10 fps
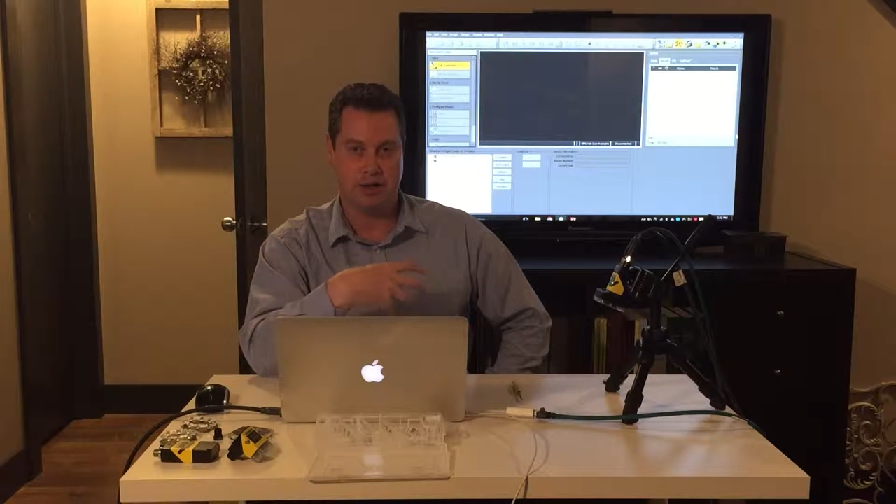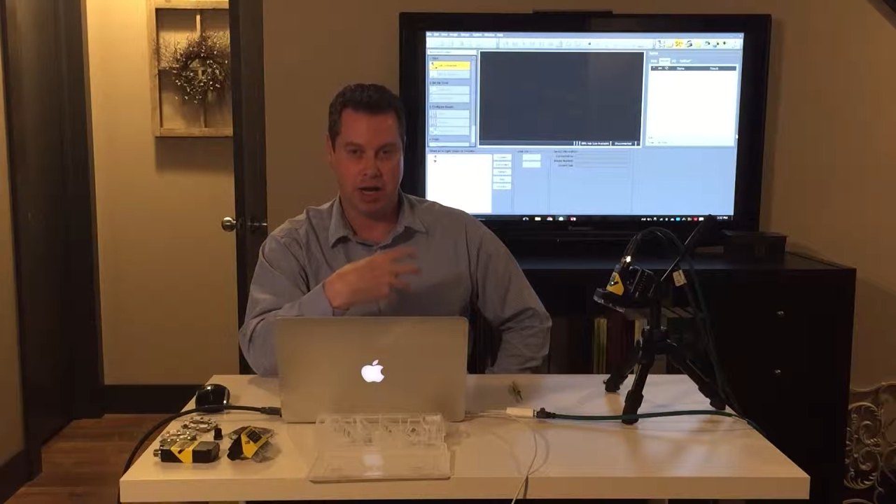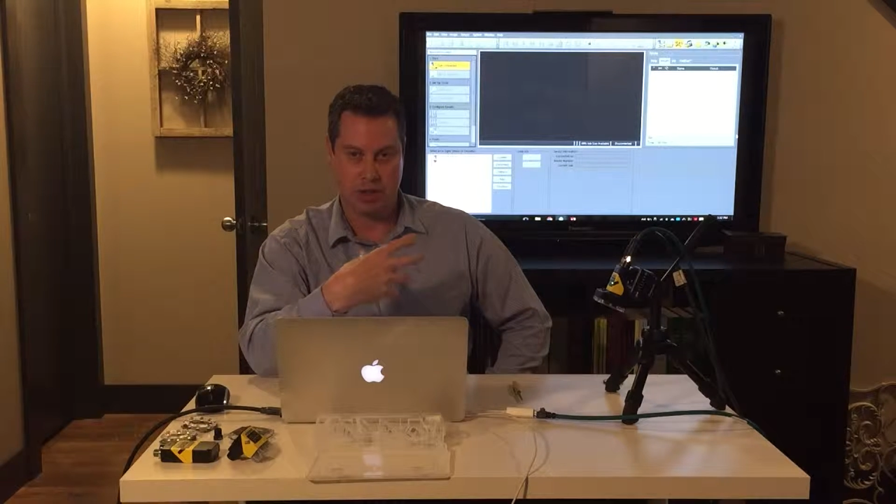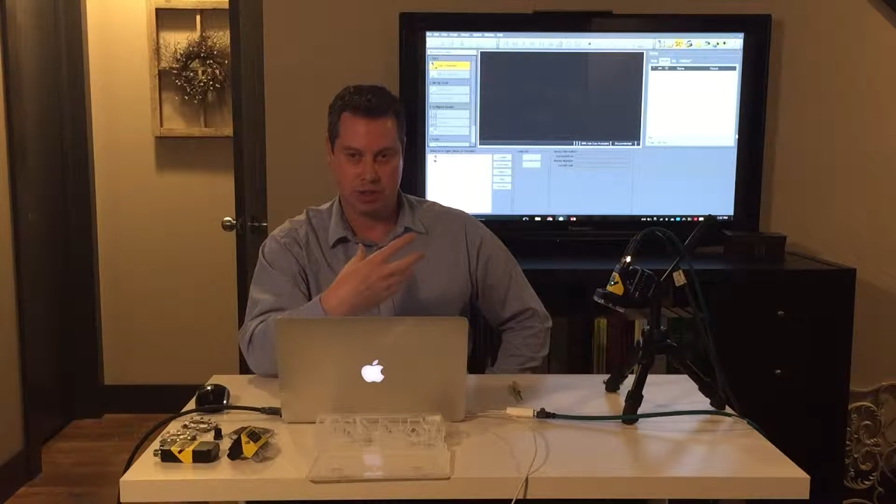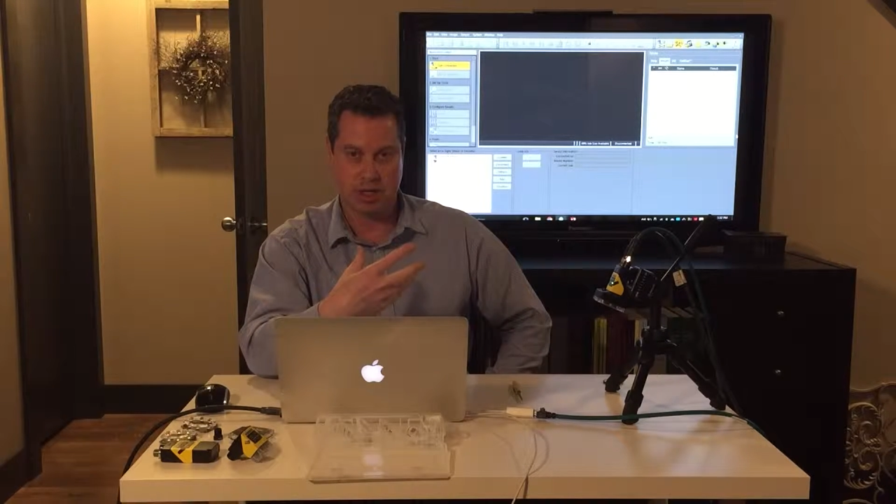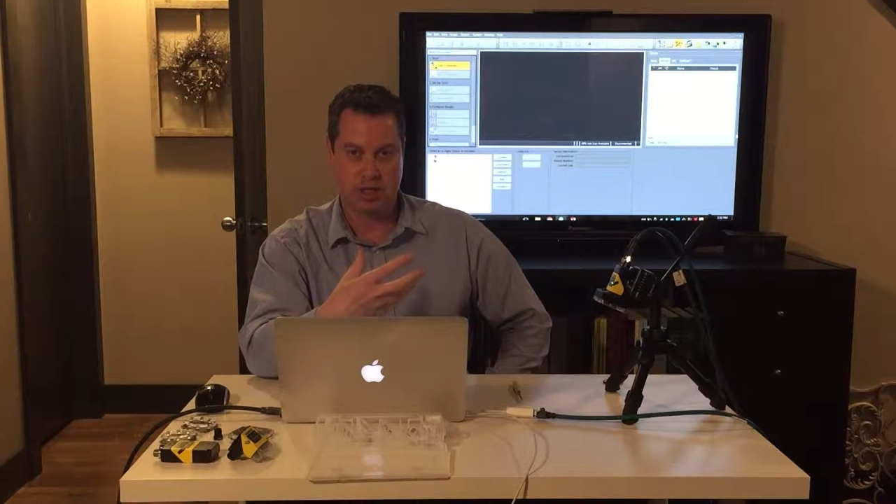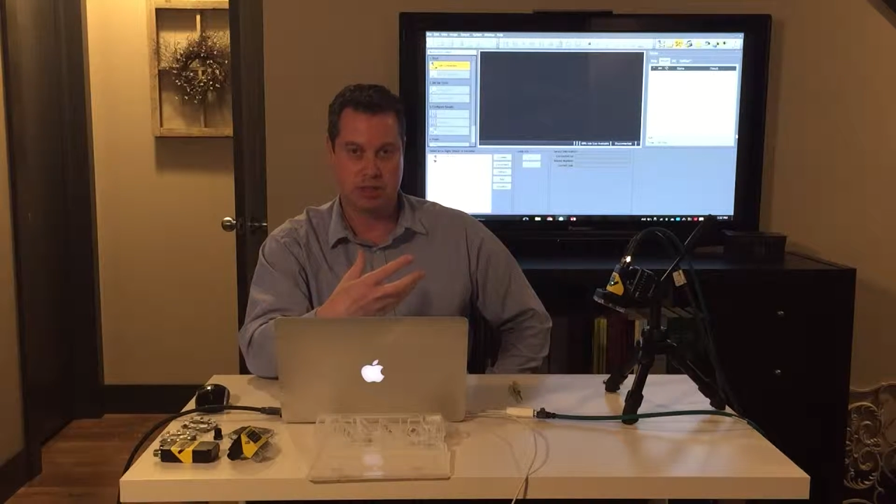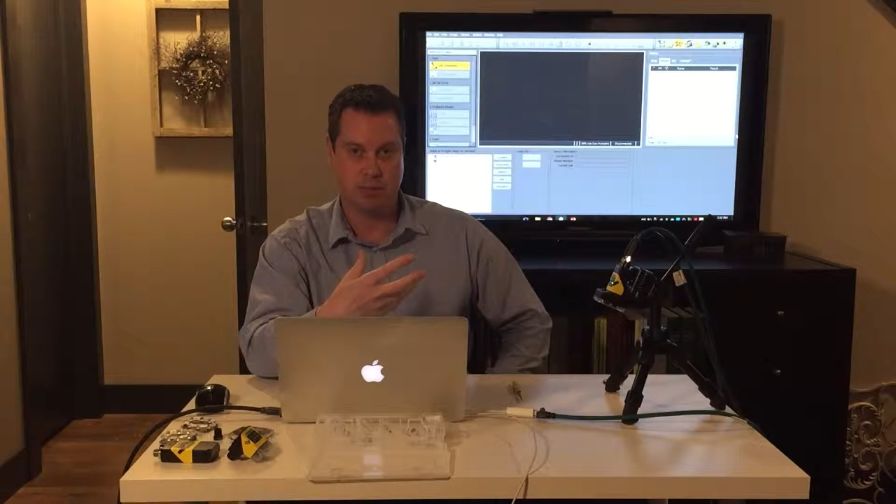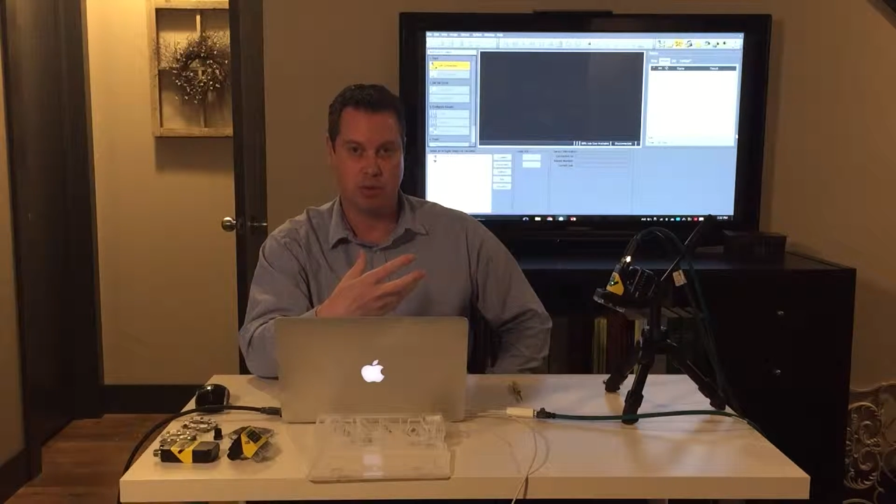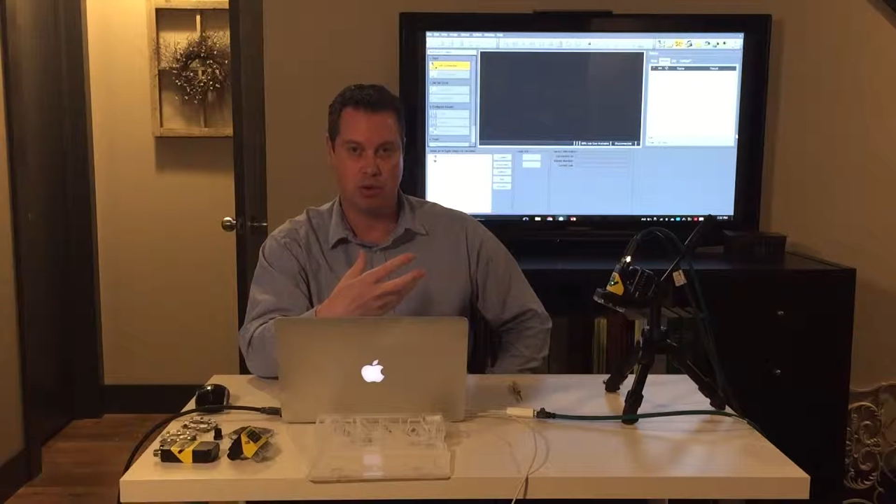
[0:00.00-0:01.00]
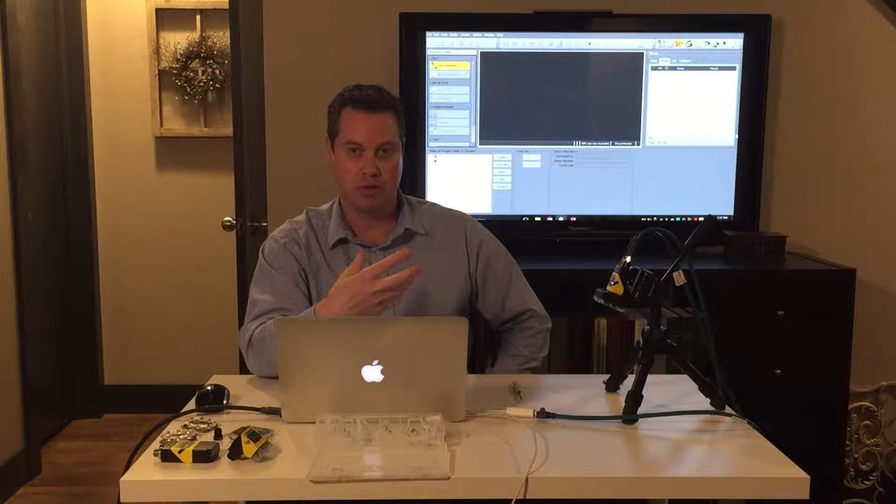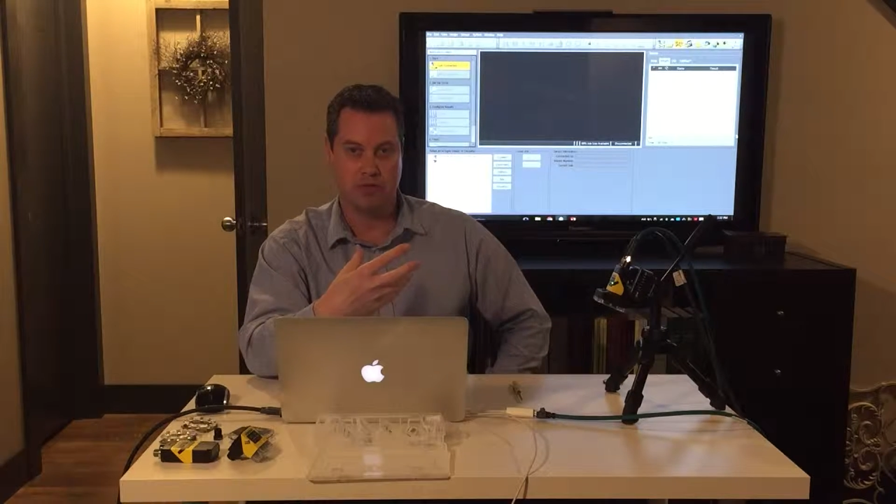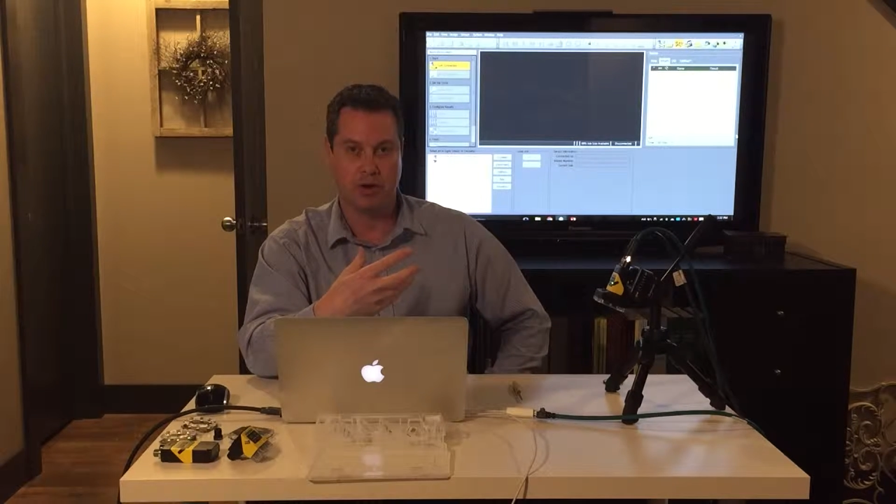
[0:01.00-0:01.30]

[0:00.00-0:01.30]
the outside support